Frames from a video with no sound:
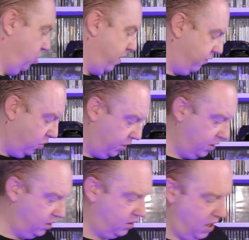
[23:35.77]
sure we haven't got this
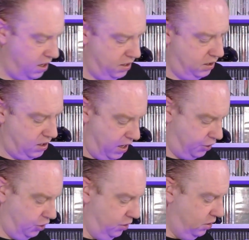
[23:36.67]
in the set, in the
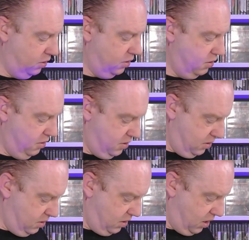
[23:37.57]
collection.
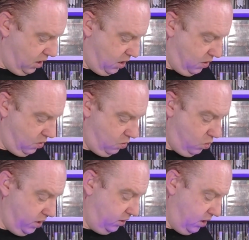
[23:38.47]
Uh,
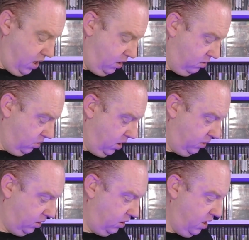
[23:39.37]
once again,
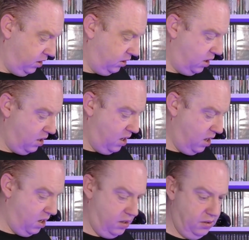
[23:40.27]
it's the disc
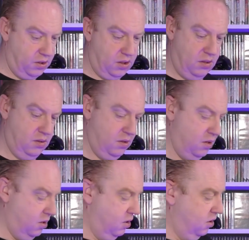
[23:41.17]
and
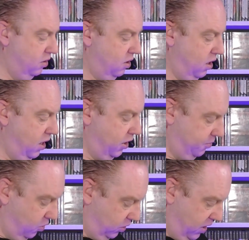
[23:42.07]
the little
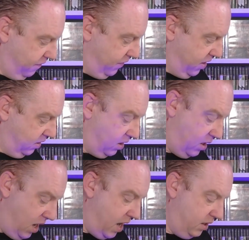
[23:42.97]
Xbox leaflet. The
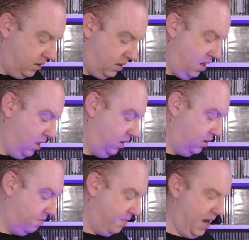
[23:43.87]
case
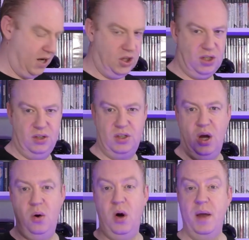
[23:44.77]
is bashed,
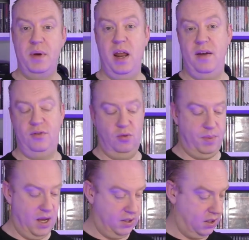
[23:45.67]
so I'm going to have to
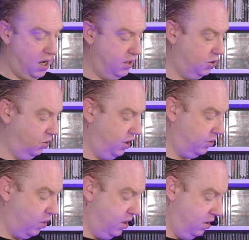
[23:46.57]
replace the case on
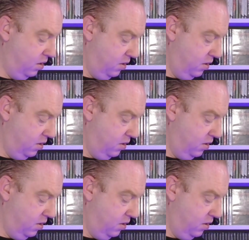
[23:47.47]
this one.